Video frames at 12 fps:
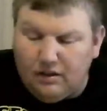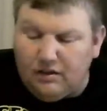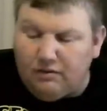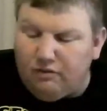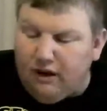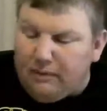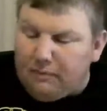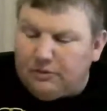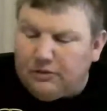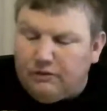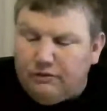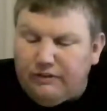The Vipers
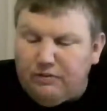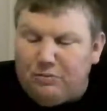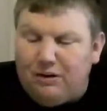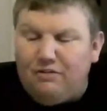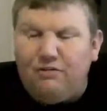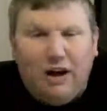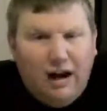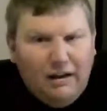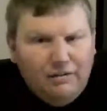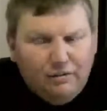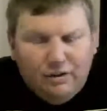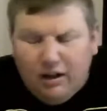are favored by
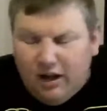five.